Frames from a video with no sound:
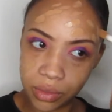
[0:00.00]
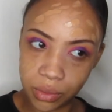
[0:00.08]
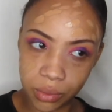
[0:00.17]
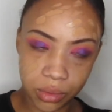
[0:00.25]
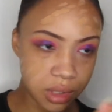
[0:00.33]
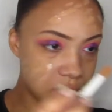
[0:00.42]

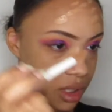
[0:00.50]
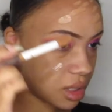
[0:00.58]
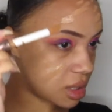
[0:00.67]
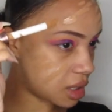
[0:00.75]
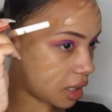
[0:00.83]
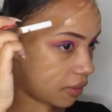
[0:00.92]

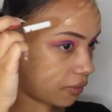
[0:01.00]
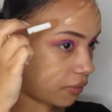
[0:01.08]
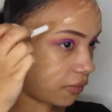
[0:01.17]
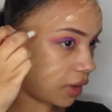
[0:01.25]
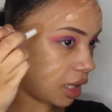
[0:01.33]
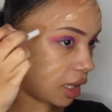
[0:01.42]
thoughts and
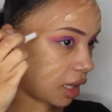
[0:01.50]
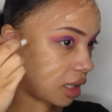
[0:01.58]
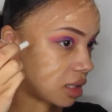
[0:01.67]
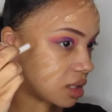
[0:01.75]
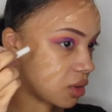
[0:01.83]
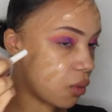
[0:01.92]

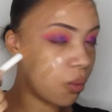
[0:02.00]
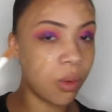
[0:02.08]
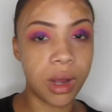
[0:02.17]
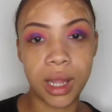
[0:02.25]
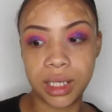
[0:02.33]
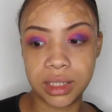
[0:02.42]
feelings
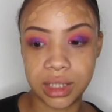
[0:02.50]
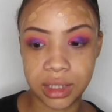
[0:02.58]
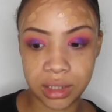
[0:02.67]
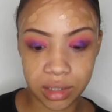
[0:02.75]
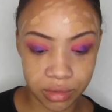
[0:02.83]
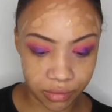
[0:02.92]
were indeed
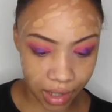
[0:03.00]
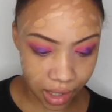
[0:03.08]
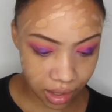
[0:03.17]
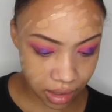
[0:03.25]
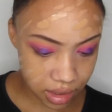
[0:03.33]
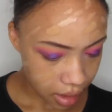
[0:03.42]

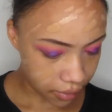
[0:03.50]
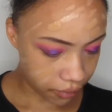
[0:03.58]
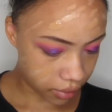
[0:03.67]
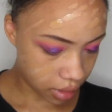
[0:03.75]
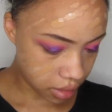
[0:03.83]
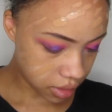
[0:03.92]
correct. And for
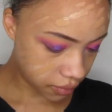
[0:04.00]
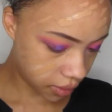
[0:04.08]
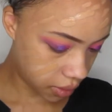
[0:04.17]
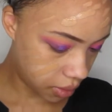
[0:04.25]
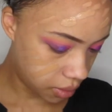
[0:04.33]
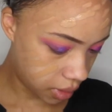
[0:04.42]
those of you
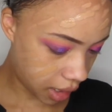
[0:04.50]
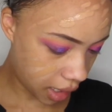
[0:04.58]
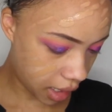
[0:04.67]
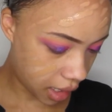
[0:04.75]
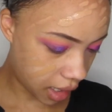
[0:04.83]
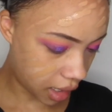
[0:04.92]
who
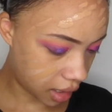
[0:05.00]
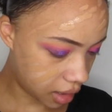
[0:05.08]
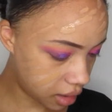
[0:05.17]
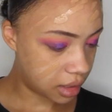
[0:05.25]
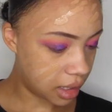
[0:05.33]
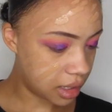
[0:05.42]

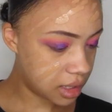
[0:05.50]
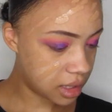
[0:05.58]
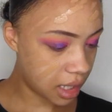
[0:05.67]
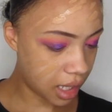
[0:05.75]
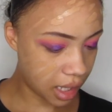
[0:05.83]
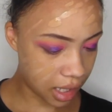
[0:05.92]
care, this
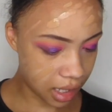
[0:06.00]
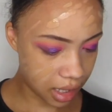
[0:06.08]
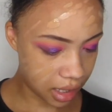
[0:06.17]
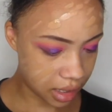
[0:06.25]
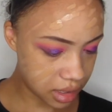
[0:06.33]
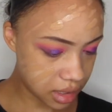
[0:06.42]

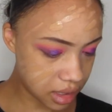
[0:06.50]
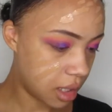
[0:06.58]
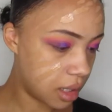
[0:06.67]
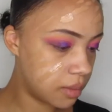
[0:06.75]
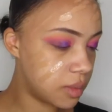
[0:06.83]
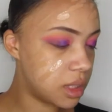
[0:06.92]
has
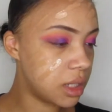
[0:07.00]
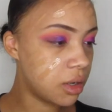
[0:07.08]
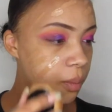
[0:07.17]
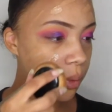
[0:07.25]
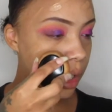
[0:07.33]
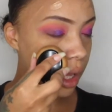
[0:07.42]

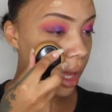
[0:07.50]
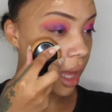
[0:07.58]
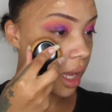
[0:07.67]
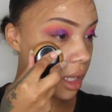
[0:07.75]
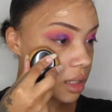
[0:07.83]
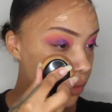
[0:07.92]

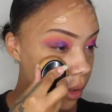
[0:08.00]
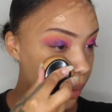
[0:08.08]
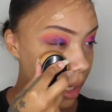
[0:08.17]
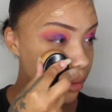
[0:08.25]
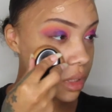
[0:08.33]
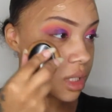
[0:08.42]
0.8 flow
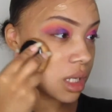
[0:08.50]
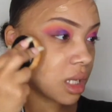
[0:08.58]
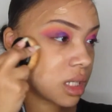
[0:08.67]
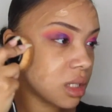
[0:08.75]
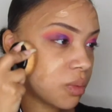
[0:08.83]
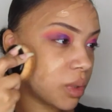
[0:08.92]

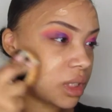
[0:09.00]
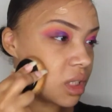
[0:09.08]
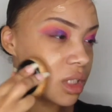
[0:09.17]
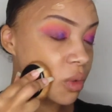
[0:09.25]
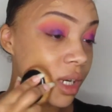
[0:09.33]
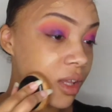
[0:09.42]
ounces, which
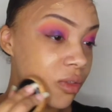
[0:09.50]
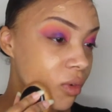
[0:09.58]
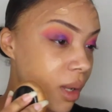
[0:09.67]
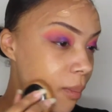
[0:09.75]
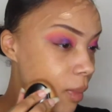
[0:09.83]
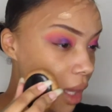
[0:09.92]
is
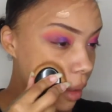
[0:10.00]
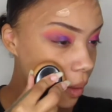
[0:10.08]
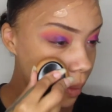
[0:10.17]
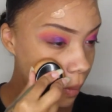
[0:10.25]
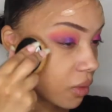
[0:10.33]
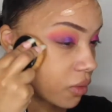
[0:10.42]
23
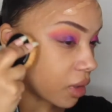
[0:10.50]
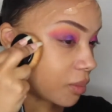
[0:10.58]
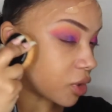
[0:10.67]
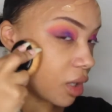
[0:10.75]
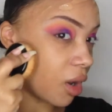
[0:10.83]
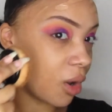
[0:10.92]
ml. So I'm
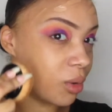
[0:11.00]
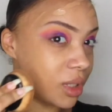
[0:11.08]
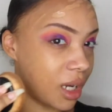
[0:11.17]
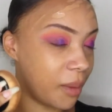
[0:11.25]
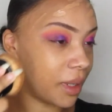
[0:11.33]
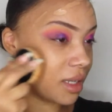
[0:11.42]
trying to hold it
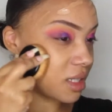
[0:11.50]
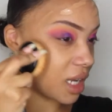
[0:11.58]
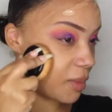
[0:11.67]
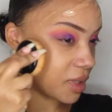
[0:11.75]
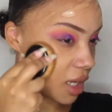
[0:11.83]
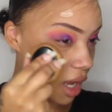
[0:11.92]
up at the
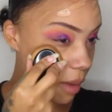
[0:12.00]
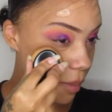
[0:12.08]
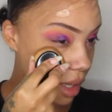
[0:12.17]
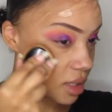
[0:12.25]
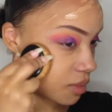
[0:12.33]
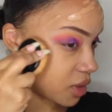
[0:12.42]
same time
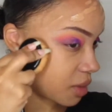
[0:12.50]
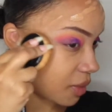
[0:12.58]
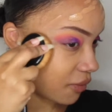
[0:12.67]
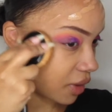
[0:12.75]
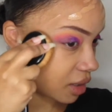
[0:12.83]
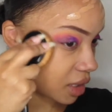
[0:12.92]
as I'm doing my
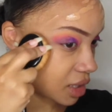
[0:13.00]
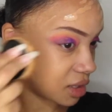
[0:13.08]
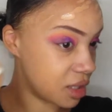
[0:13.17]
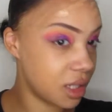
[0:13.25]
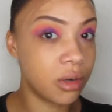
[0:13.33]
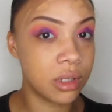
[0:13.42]
foundation
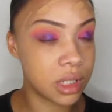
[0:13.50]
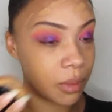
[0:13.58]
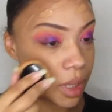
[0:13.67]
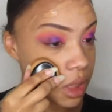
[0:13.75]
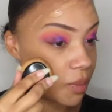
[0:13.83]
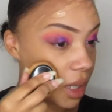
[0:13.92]
because I've got
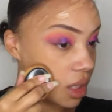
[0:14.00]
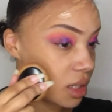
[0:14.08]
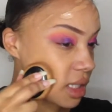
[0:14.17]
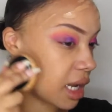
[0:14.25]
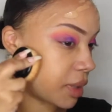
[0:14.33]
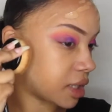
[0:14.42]
somewhere to be. I need to
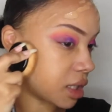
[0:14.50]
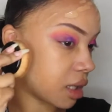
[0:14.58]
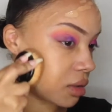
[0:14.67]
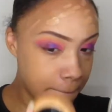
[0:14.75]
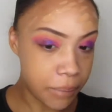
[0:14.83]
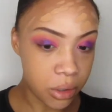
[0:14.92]
take my
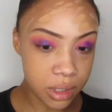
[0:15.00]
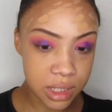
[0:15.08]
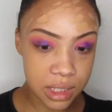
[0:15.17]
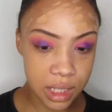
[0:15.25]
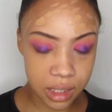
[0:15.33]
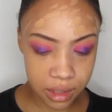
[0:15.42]
child
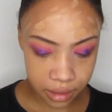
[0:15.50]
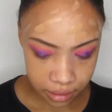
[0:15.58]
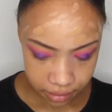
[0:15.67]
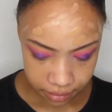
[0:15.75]
boxing.